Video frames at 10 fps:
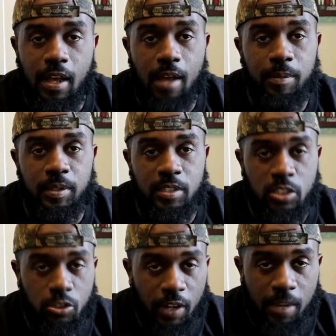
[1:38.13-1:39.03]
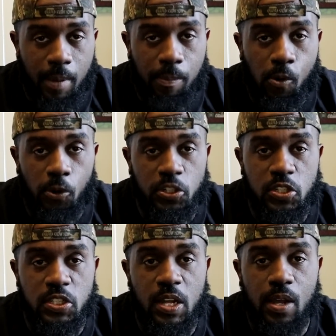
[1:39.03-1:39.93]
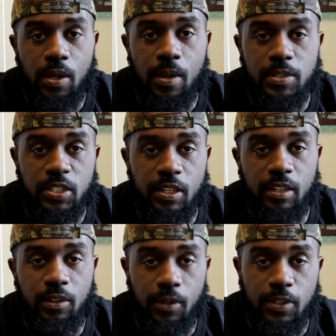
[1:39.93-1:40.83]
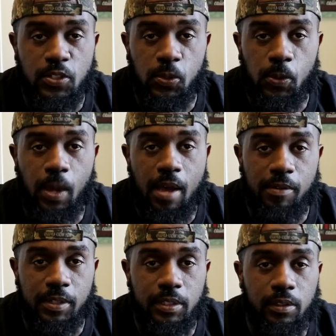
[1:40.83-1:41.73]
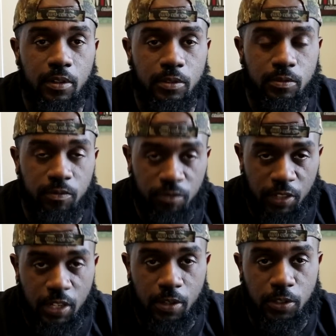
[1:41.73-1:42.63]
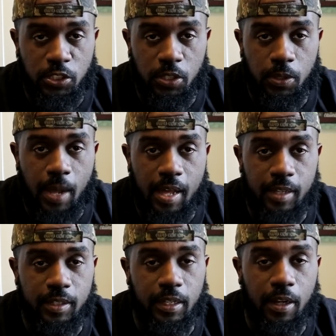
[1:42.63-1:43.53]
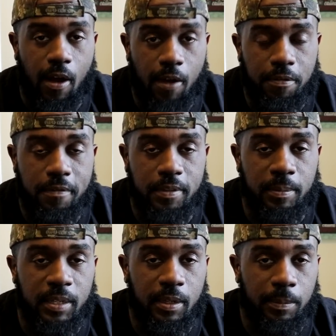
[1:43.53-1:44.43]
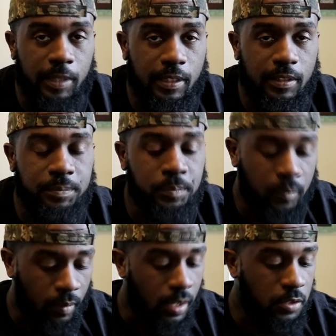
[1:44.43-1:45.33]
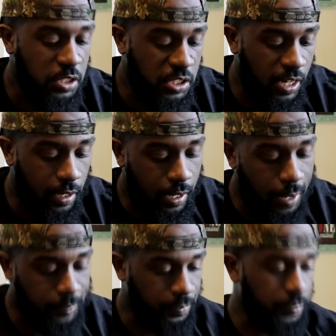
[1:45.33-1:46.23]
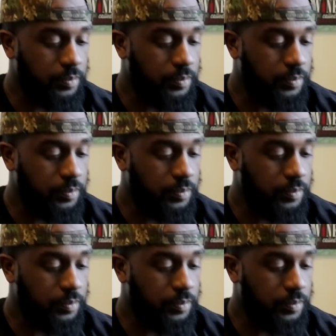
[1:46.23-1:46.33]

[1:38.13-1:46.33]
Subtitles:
I've been shrinking my portions down. I was like, you know, that's cool. I have a, you know, video to show you how to get off of the meat completely. You should check it out.